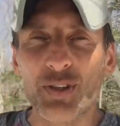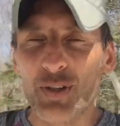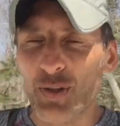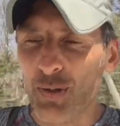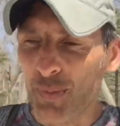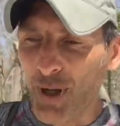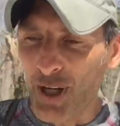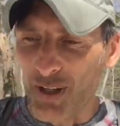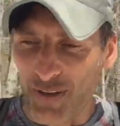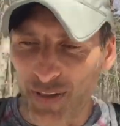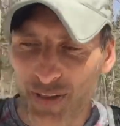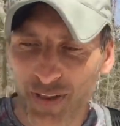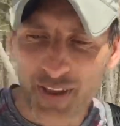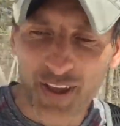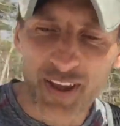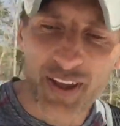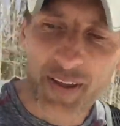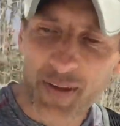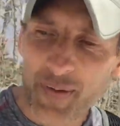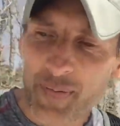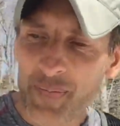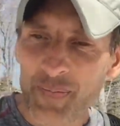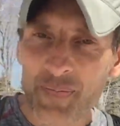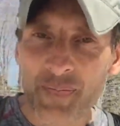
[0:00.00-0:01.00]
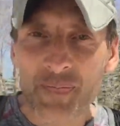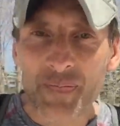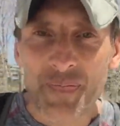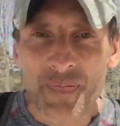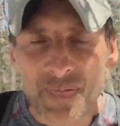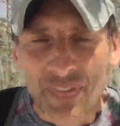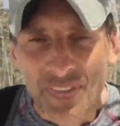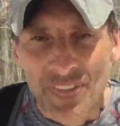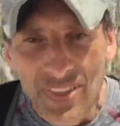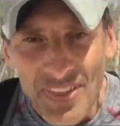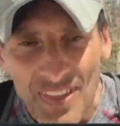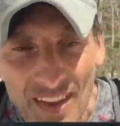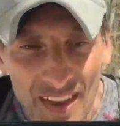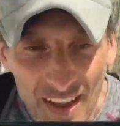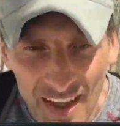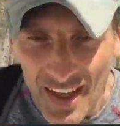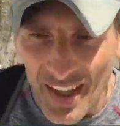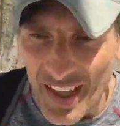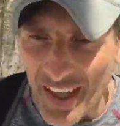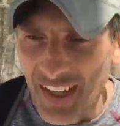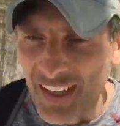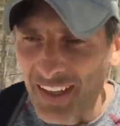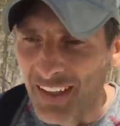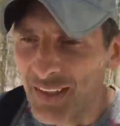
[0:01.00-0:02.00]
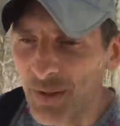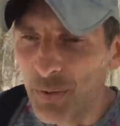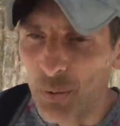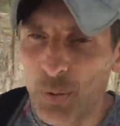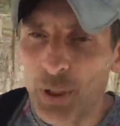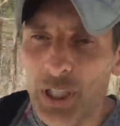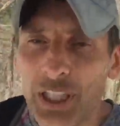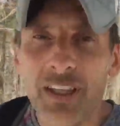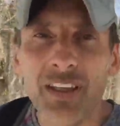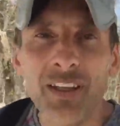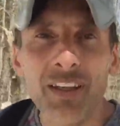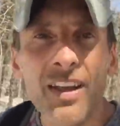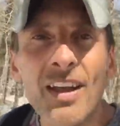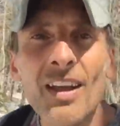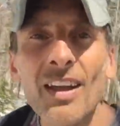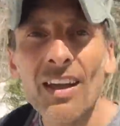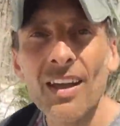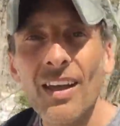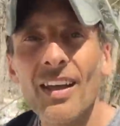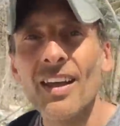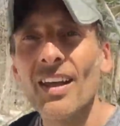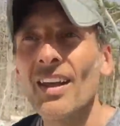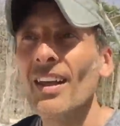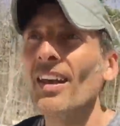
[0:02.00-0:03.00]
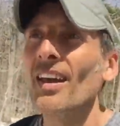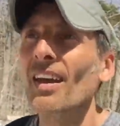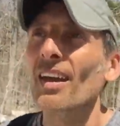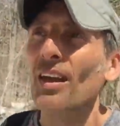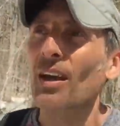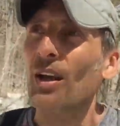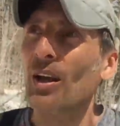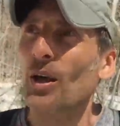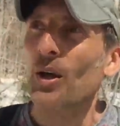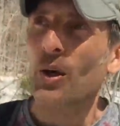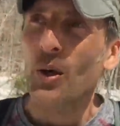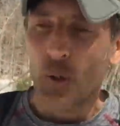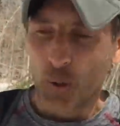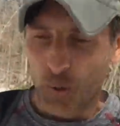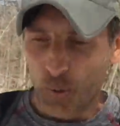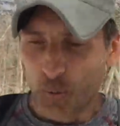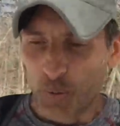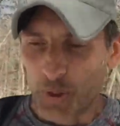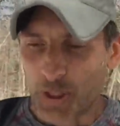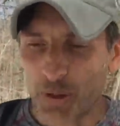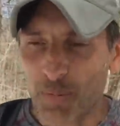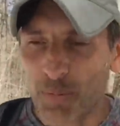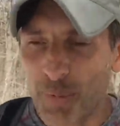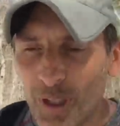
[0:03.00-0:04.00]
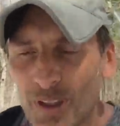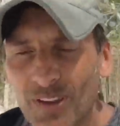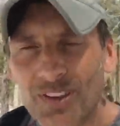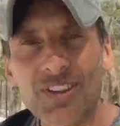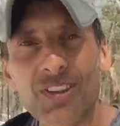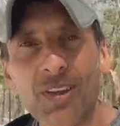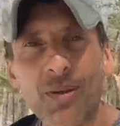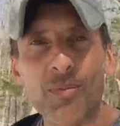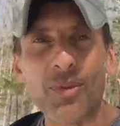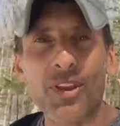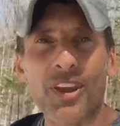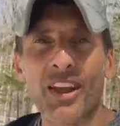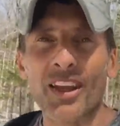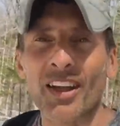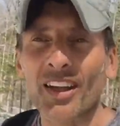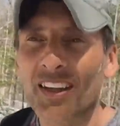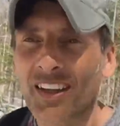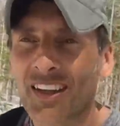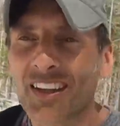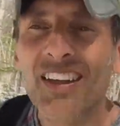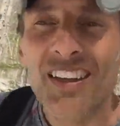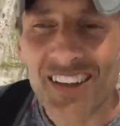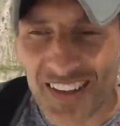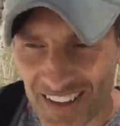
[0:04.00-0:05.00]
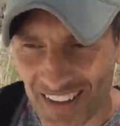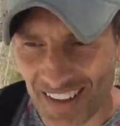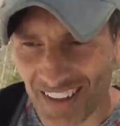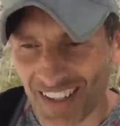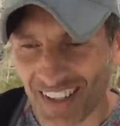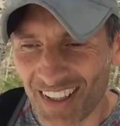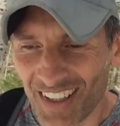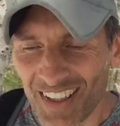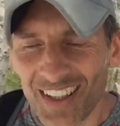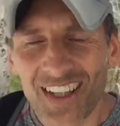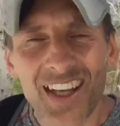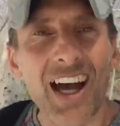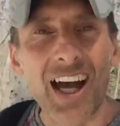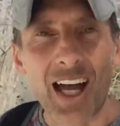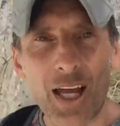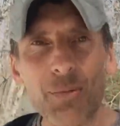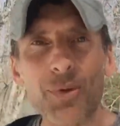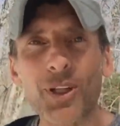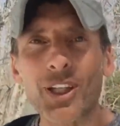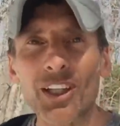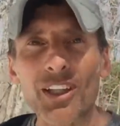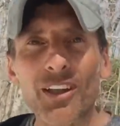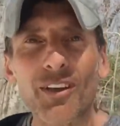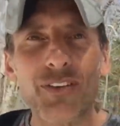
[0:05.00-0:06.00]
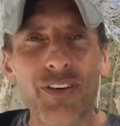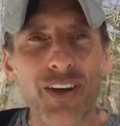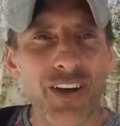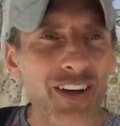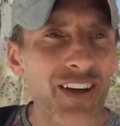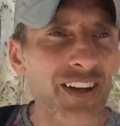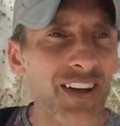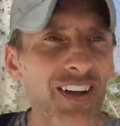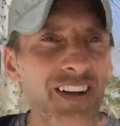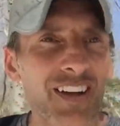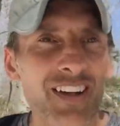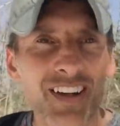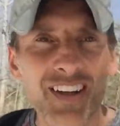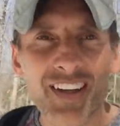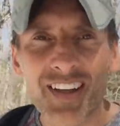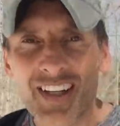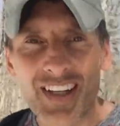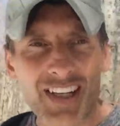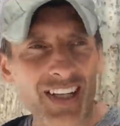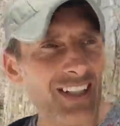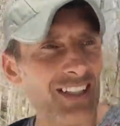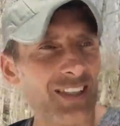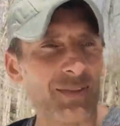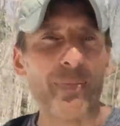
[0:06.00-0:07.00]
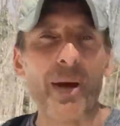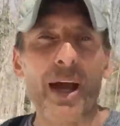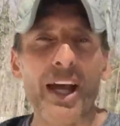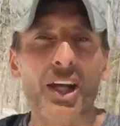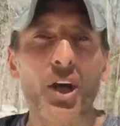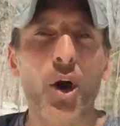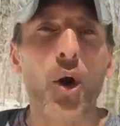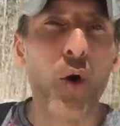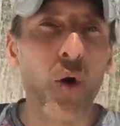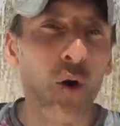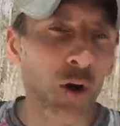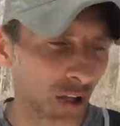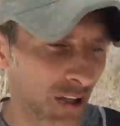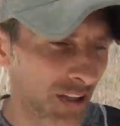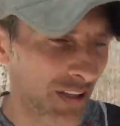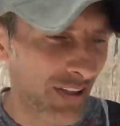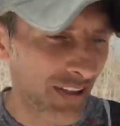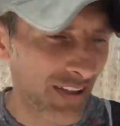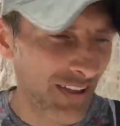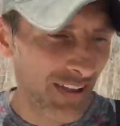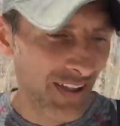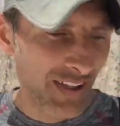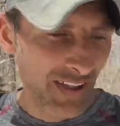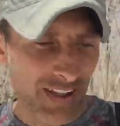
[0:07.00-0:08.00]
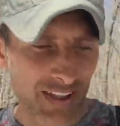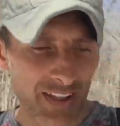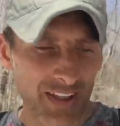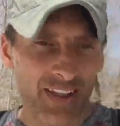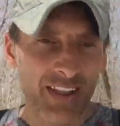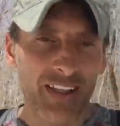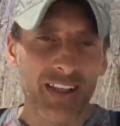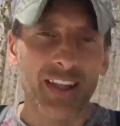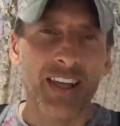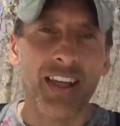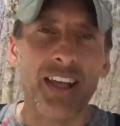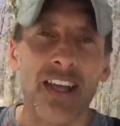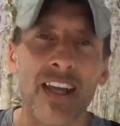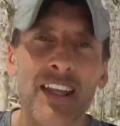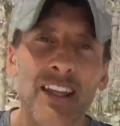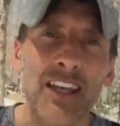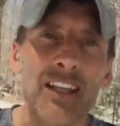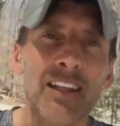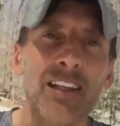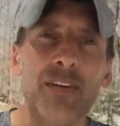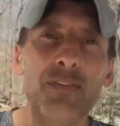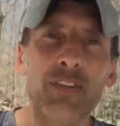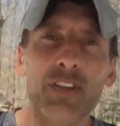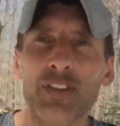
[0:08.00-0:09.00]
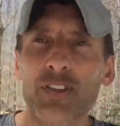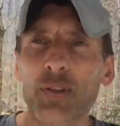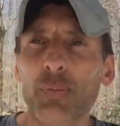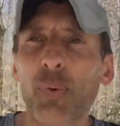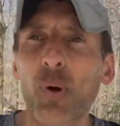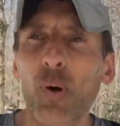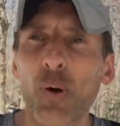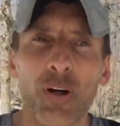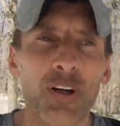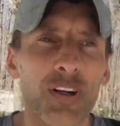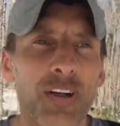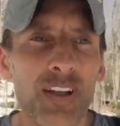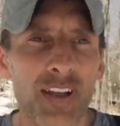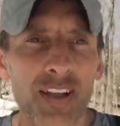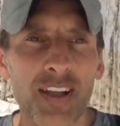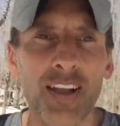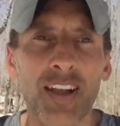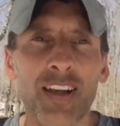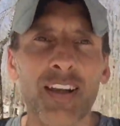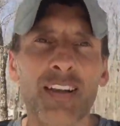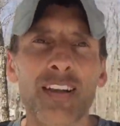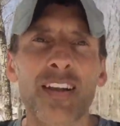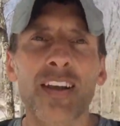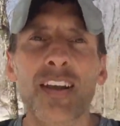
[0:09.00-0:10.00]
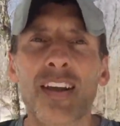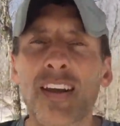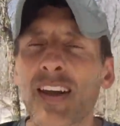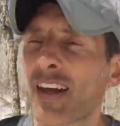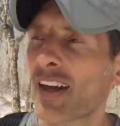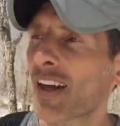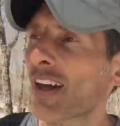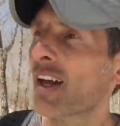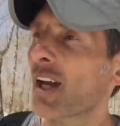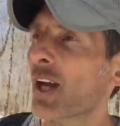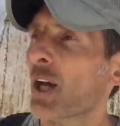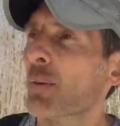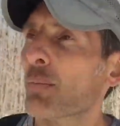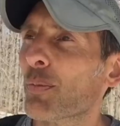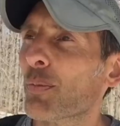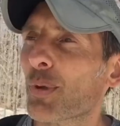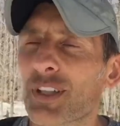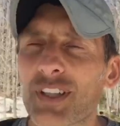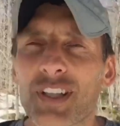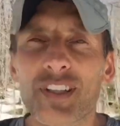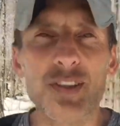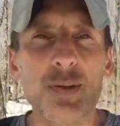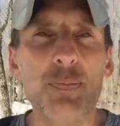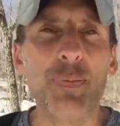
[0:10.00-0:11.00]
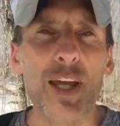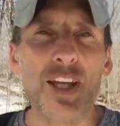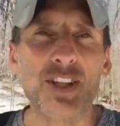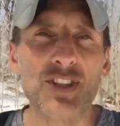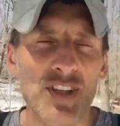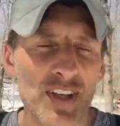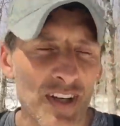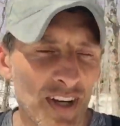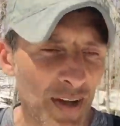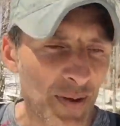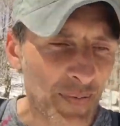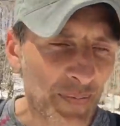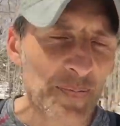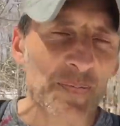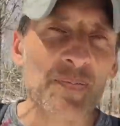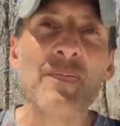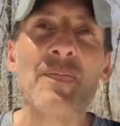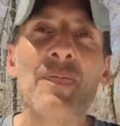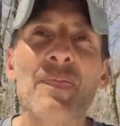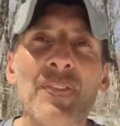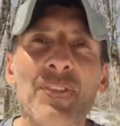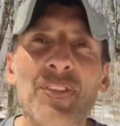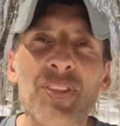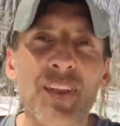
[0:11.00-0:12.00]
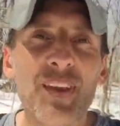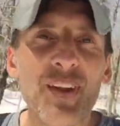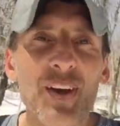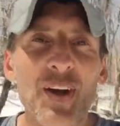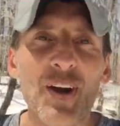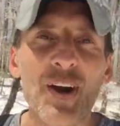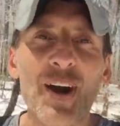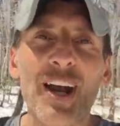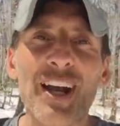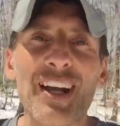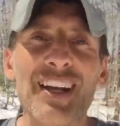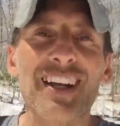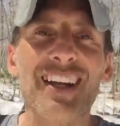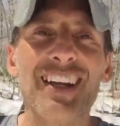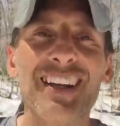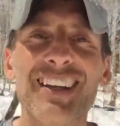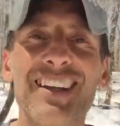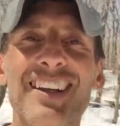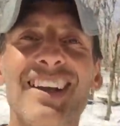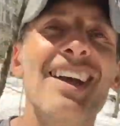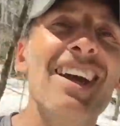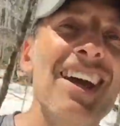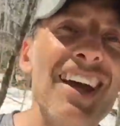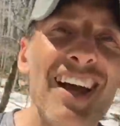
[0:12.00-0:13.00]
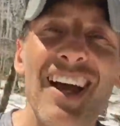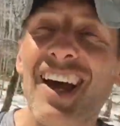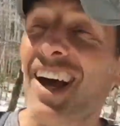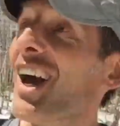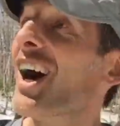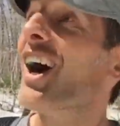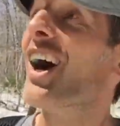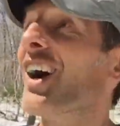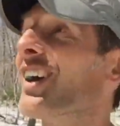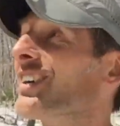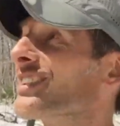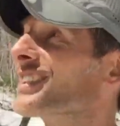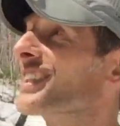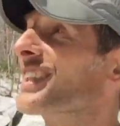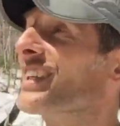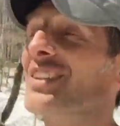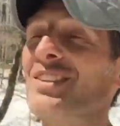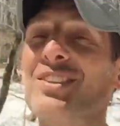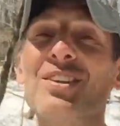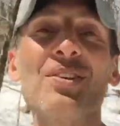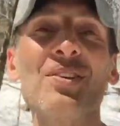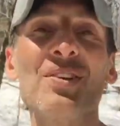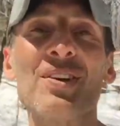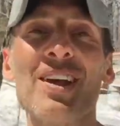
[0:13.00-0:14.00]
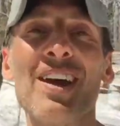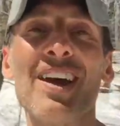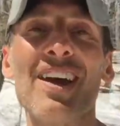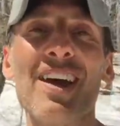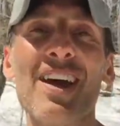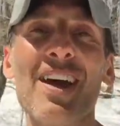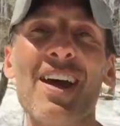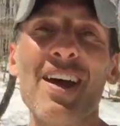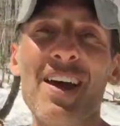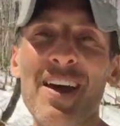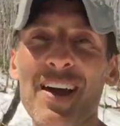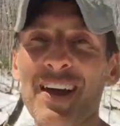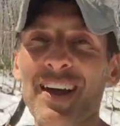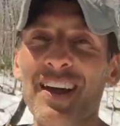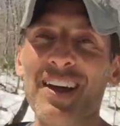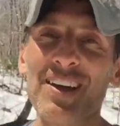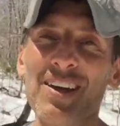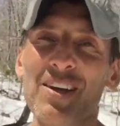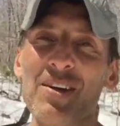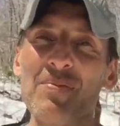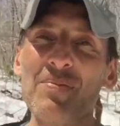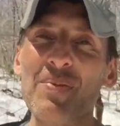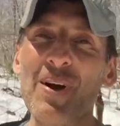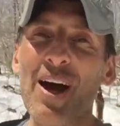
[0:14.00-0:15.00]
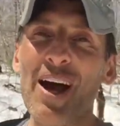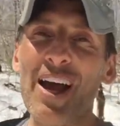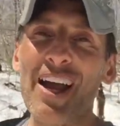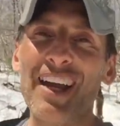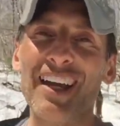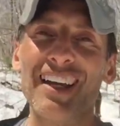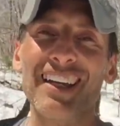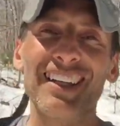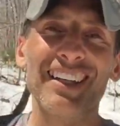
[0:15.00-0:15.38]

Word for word: or two a month, and we can we can build something. I believe it's my goal, and I'd love your support and participation. All right, I'll see you soon. Bye.